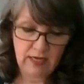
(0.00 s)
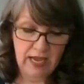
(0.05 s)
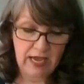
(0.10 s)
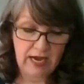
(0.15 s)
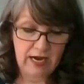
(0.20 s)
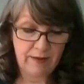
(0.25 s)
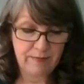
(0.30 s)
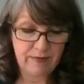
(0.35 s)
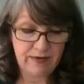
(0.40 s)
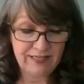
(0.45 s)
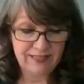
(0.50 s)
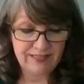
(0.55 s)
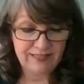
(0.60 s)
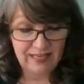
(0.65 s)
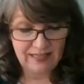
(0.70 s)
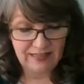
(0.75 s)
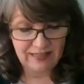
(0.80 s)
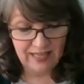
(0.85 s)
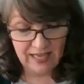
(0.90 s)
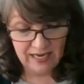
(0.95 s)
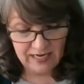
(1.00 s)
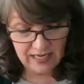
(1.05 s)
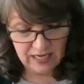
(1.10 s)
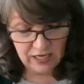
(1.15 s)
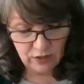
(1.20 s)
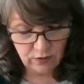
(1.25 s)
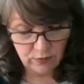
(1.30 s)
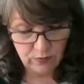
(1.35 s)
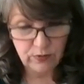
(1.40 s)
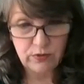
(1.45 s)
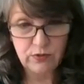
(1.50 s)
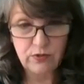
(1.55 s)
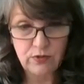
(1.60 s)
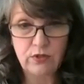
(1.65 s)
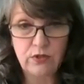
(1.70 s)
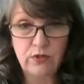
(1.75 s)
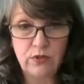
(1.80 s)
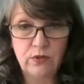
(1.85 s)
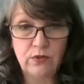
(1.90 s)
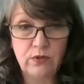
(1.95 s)
And I'm going to set that equal
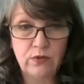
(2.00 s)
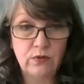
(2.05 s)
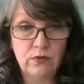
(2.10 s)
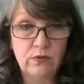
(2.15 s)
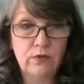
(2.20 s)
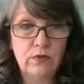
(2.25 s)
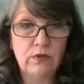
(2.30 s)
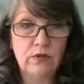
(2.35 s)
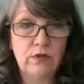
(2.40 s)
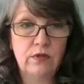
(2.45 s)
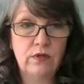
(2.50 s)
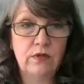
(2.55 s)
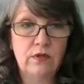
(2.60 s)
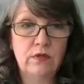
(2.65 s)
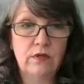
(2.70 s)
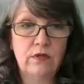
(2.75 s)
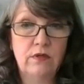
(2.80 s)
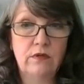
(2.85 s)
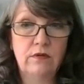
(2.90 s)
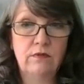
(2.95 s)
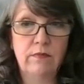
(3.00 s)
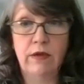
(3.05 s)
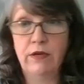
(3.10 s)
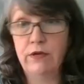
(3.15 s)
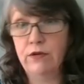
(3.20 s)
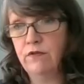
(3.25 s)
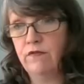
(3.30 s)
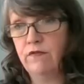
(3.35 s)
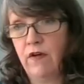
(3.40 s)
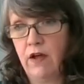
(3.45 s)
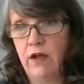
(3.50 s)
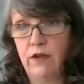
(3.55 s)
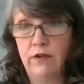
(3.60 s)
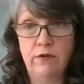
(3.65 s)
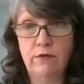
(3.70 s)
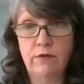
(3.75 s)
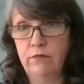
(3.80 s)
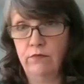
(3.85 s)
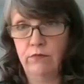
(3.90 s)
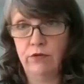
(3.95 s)
to my new
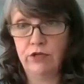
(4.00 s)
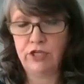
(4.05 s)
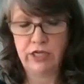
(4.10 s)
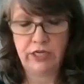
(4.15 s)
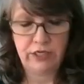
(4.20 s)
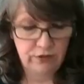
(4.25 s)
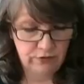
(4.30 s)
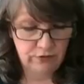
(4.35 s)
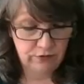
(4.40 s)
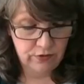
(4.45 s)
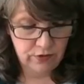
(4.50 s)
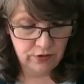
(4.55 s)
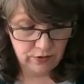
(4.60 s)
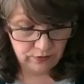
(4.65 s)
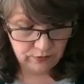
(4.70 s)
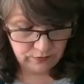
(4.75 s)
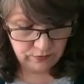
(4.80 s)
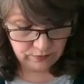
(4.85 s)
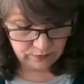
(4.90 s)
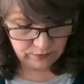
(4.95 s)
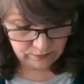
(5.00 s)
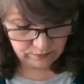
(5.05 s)
volume, which I don't know,